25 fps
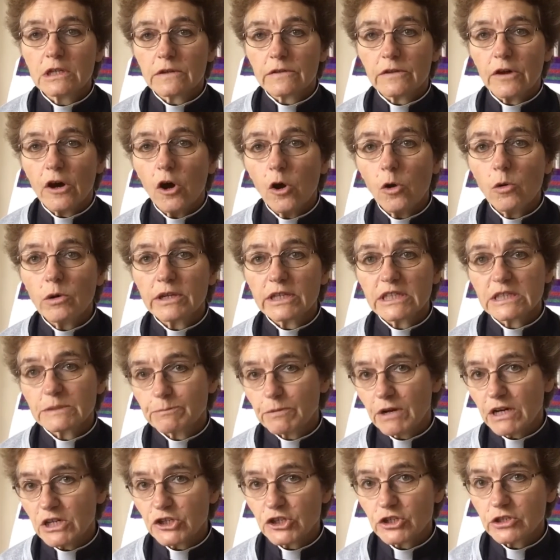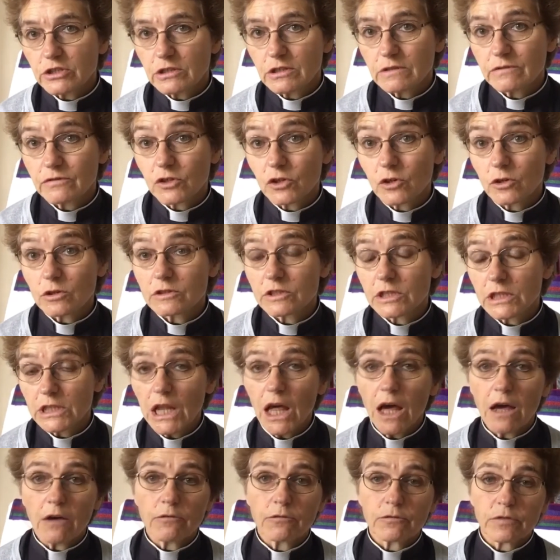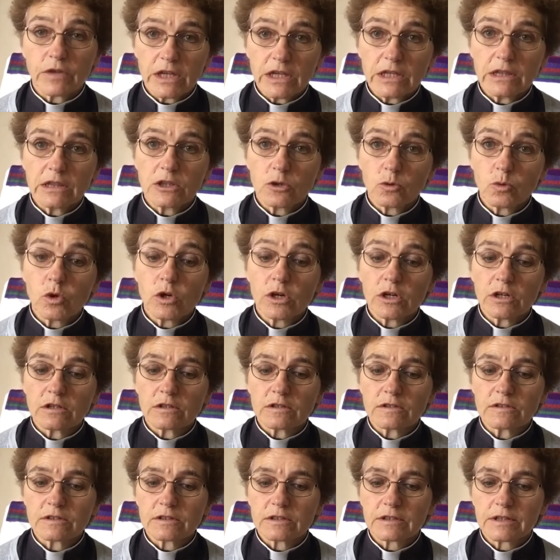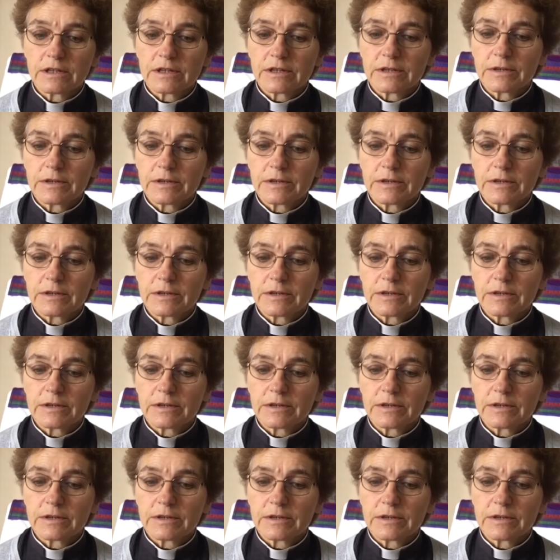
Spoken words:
the whole expression of God's love in the world.